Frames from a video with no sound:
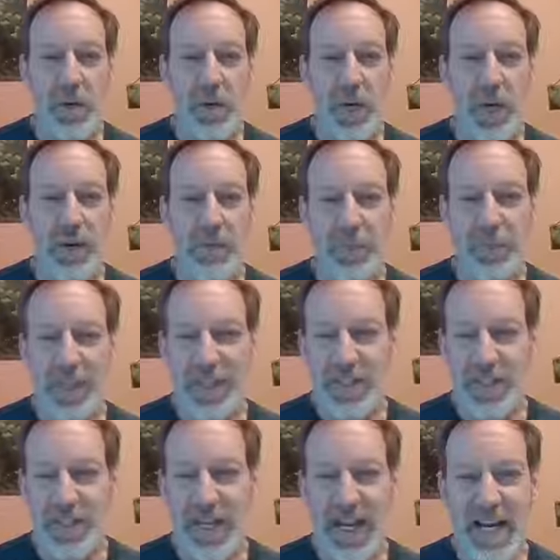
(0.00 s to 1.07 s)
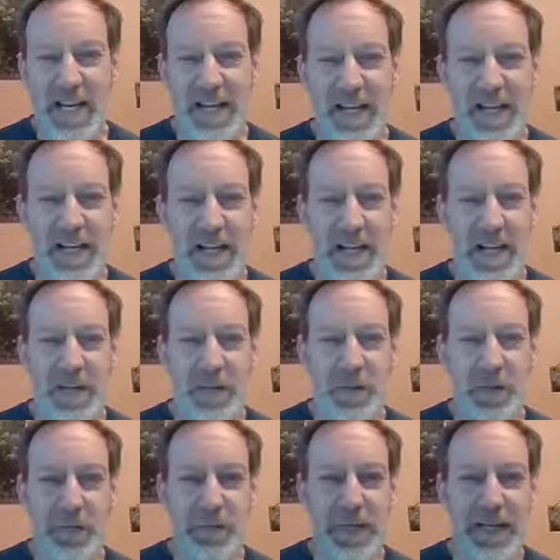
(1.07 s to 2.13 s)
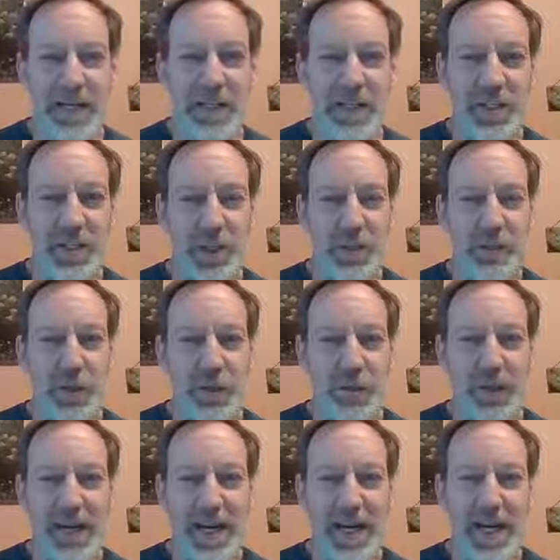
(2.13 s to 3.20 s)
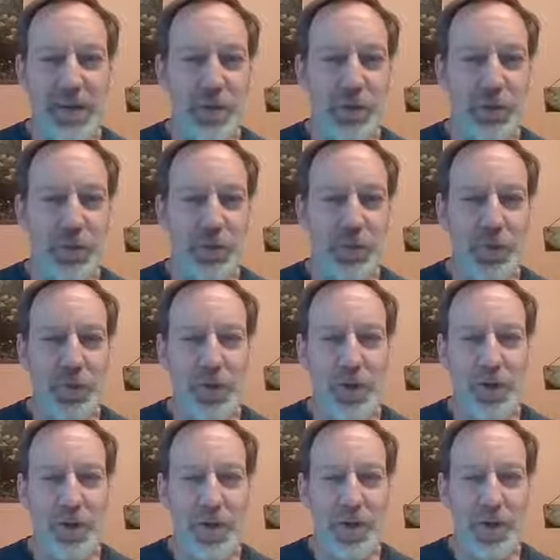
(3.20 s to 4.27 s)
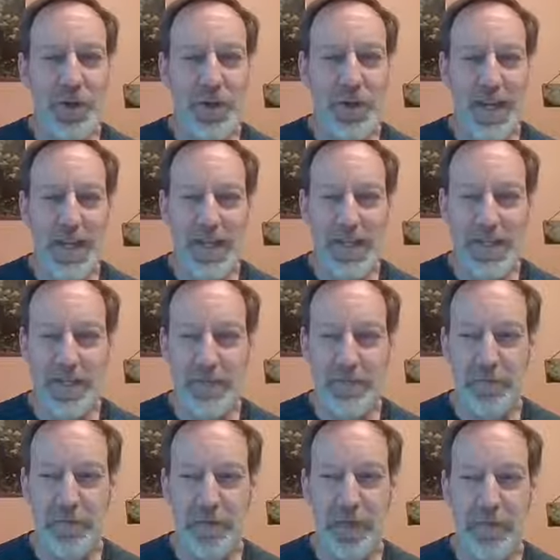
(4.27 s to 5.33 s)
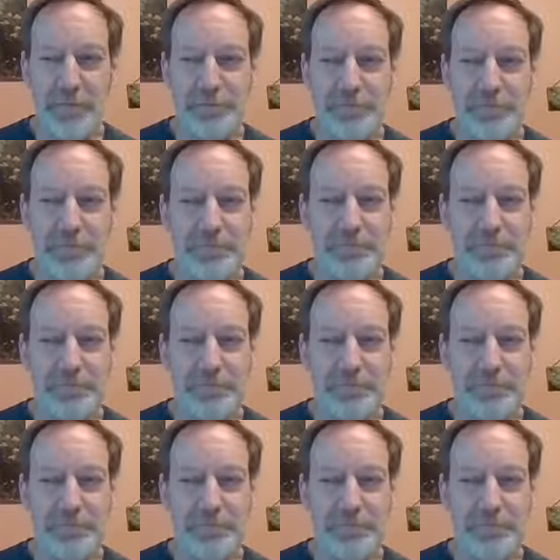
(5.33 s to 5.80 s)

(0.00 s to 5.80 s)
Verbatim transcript: Well, have a blessed day, and I might see some of you tonight in the Zoom call. And if um,